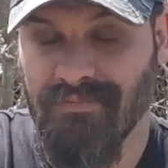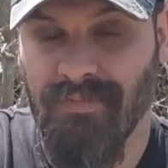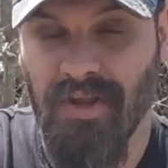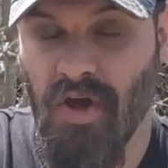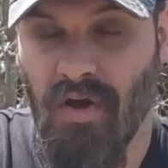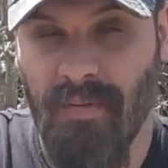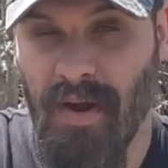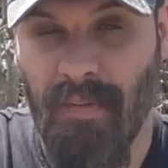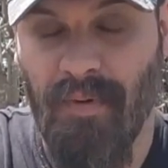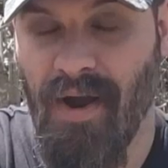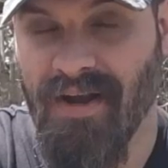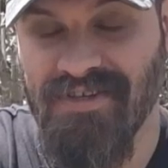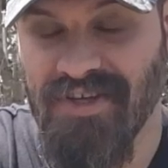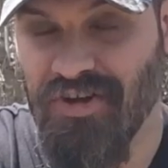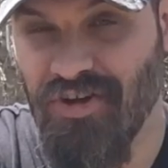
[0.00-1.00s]
no, I'm not
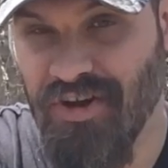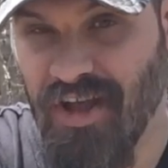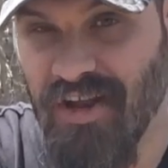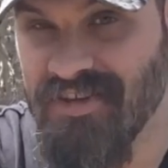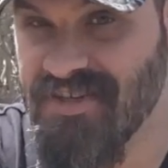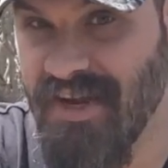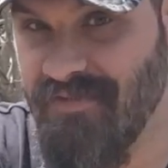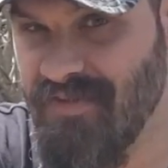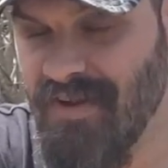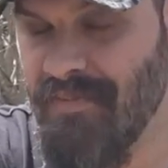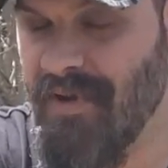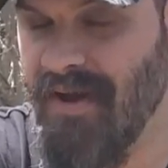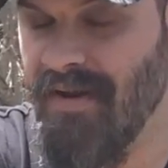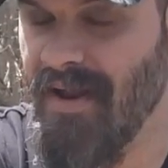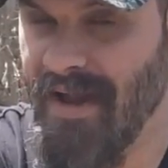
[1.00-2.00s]
practicing good gun safety,
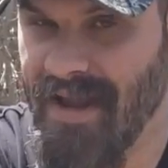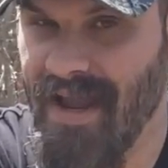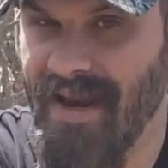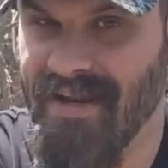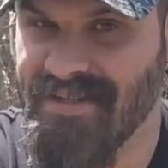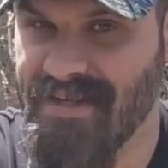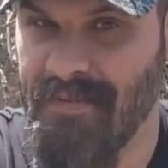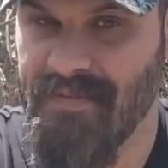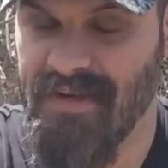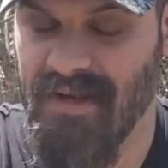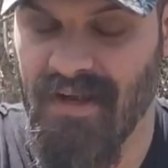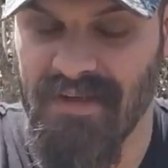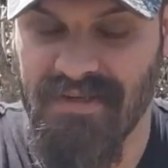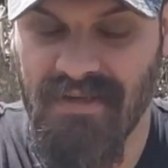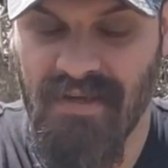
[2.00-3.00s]
but again, it's empty,
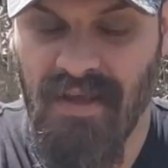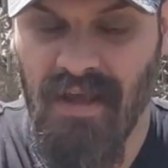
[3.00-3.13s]
guys.